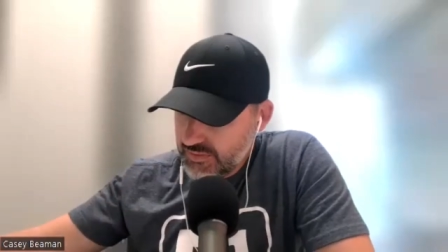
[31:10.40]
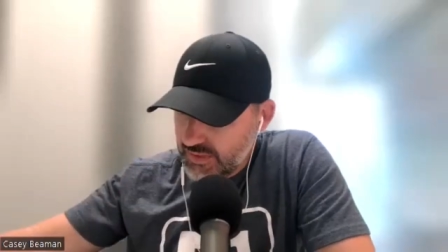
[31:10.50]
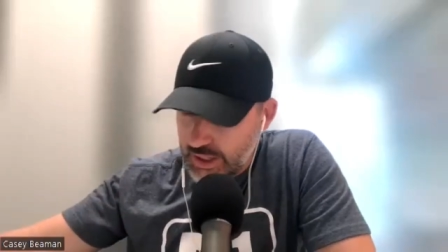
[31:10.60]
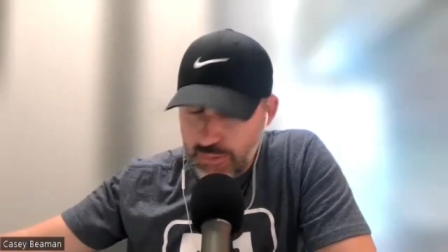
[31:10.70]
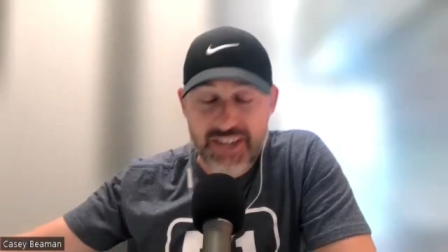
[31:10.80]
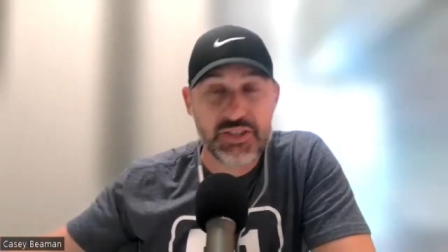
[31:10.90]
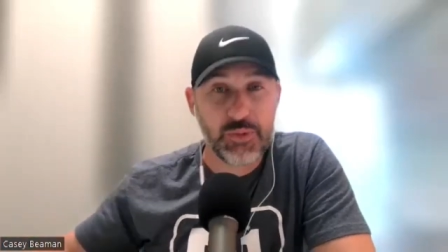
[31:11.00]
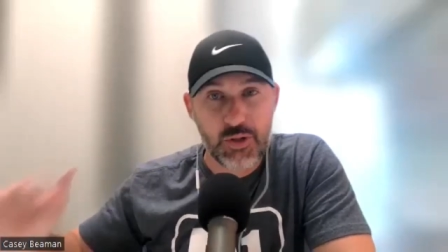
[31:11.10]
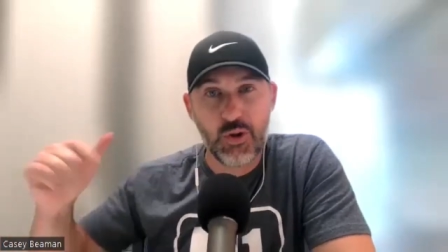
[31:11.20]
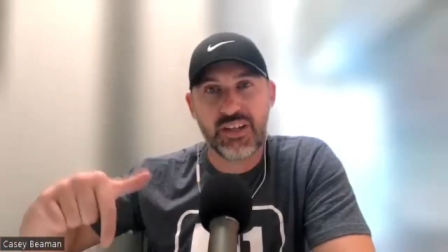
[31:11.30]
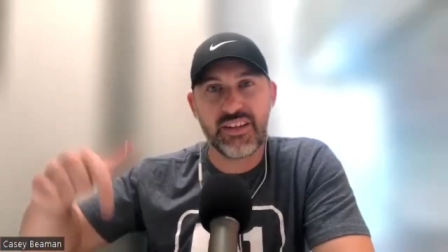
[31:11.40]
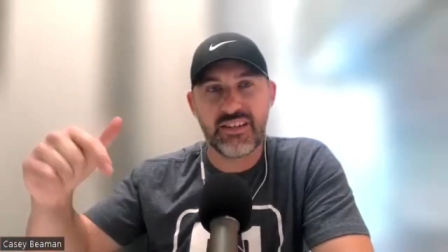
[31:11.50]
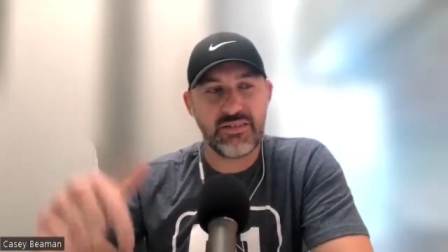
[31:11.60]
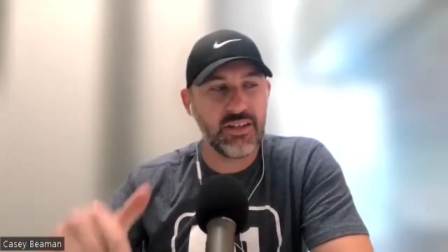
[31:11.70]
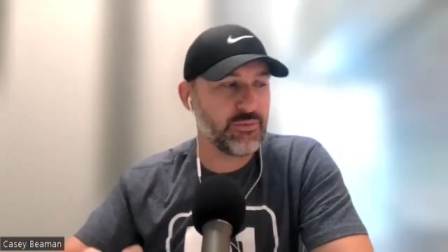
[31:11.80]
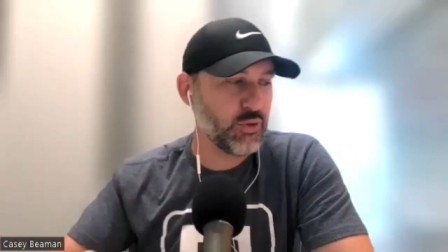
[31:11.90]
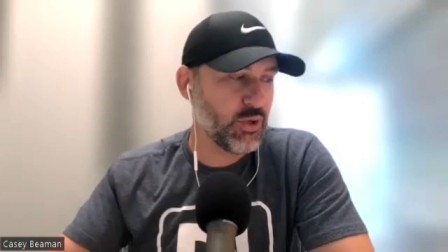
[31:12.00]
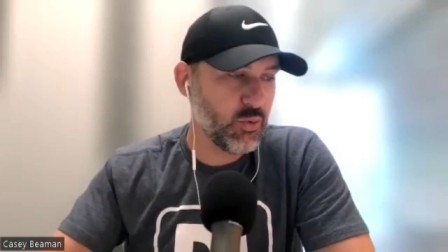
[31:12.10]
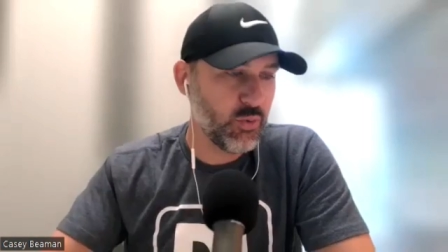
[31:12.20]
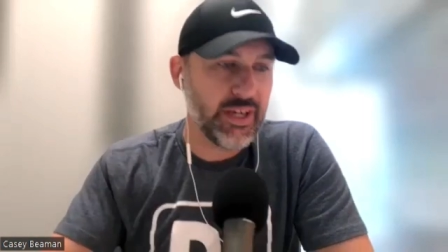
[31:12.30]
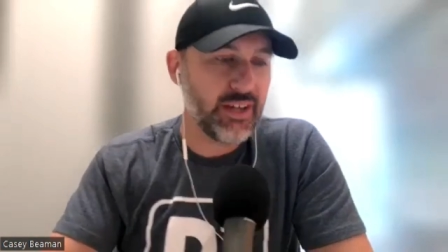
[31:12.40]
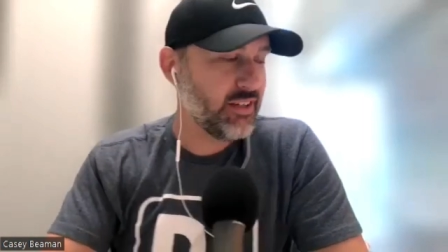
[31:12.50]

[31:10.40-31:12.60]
something like that. We're actually recording this on Florida